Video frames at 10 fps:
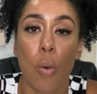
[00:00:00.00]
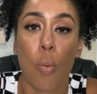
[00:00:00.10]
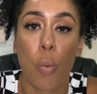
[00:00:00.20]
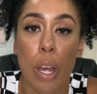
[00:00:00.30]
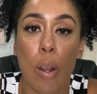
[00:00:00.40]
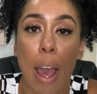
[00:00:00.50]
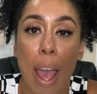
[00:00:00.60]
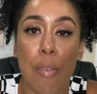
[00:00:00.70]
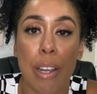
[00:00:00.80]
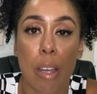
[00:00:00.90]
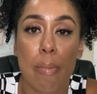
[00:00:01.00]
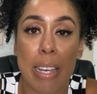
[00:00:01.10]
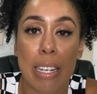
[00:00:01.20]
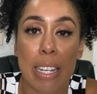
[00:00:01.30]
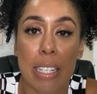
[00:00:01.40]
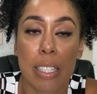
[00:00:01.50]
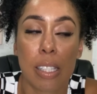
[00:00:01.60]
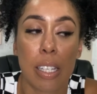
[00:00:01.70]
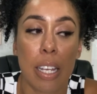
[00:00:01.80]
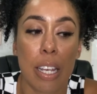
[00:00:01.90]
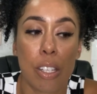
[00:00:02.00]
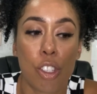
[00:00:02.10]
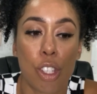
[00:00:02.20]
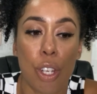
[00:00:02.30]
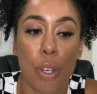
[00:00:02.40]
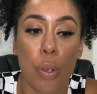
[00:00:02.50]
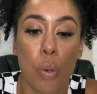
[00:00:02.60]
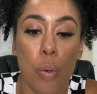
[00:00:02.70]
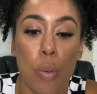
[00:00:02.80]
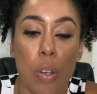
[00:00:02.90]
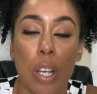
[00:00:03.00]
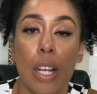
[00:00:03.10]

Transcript: what I recommend is, is to